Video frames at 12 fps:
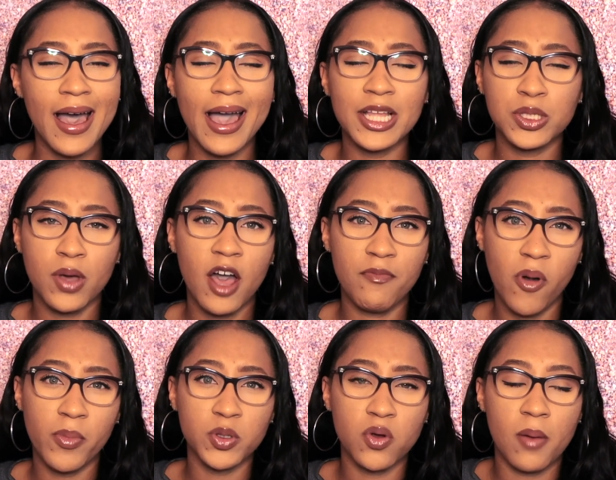I do have
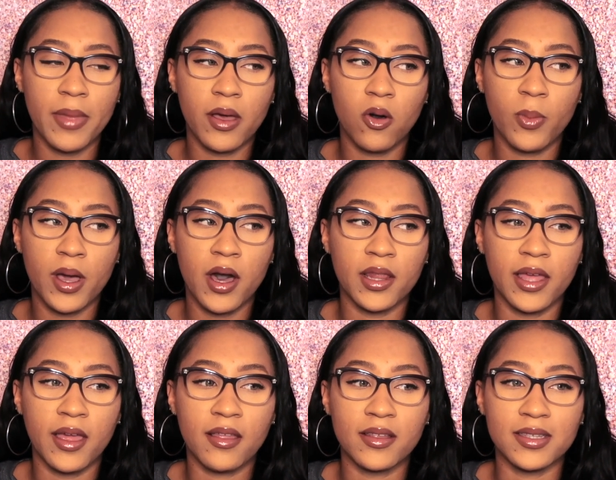moments where I'm like, oh my God,
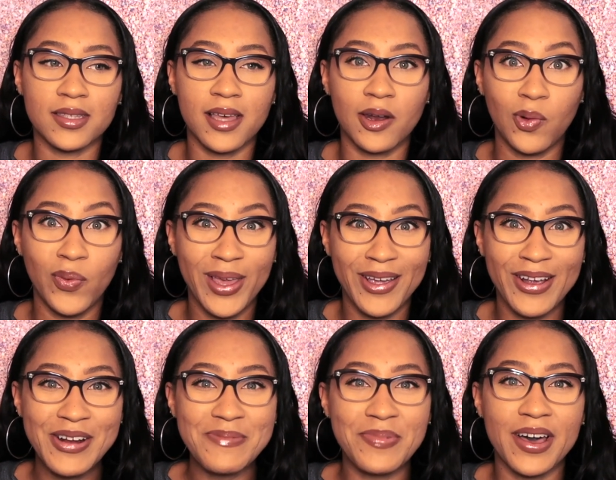like this is kind of
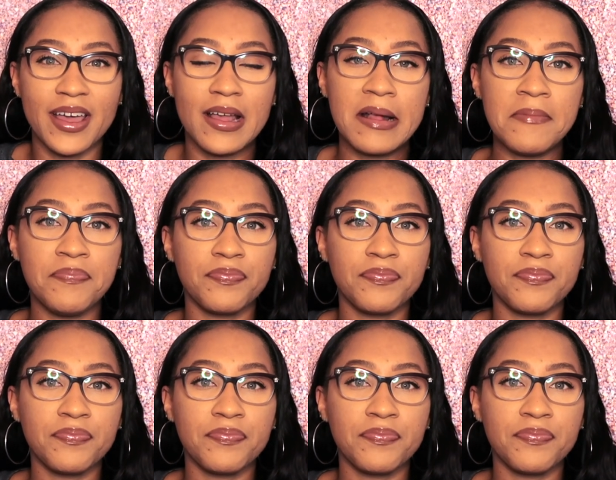weird, but